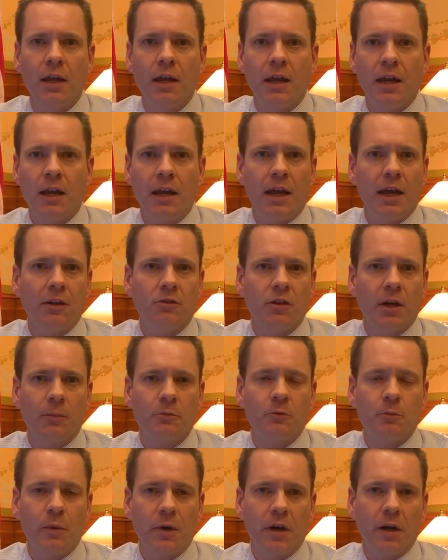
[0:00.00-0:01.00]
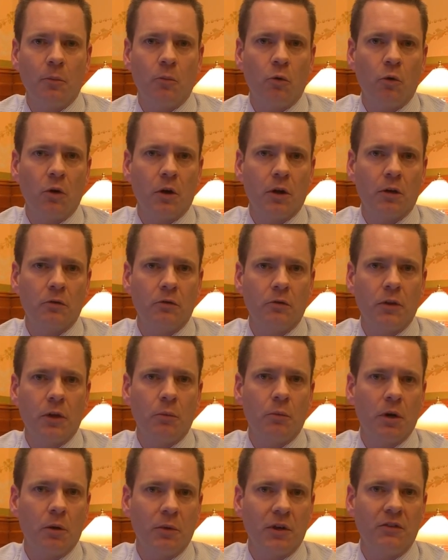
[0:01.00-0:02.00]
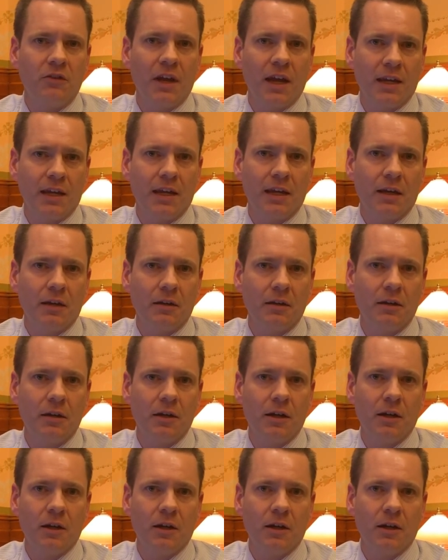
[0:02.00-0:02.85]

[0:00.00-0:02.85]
and end up spending more than what we take in.